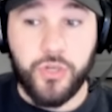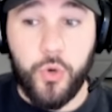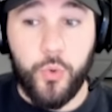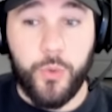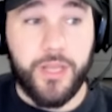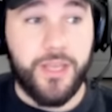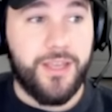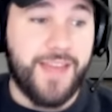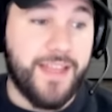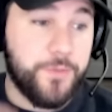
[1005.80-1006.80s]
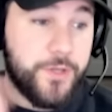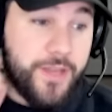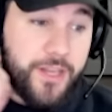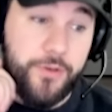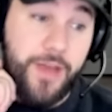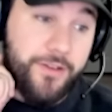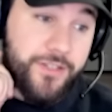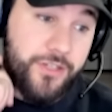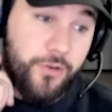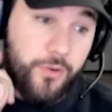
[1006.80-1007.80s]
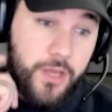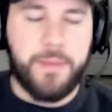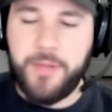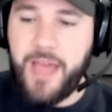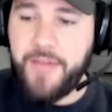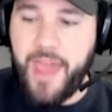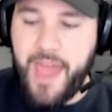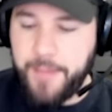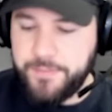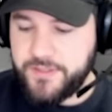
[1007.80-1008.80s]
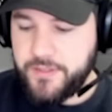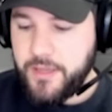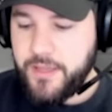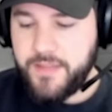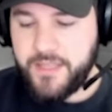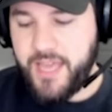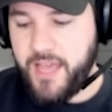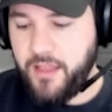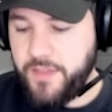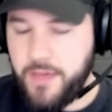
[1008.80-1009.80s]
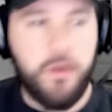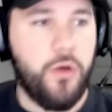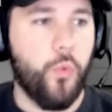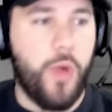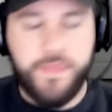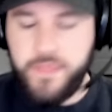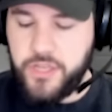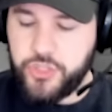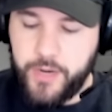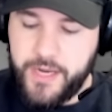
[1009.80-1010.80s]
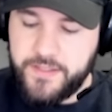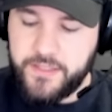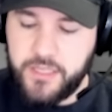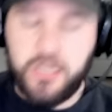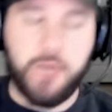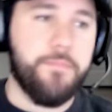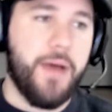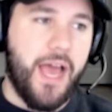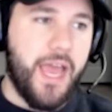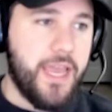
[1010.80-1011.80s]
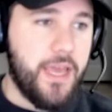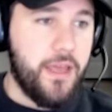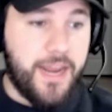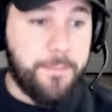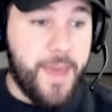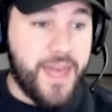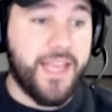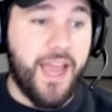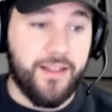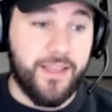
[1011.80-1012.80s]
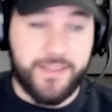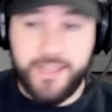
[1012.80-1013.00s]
Dude, that's one you gotta go down to. People have apps that tell them when the train's gonna come by, and I met a guy like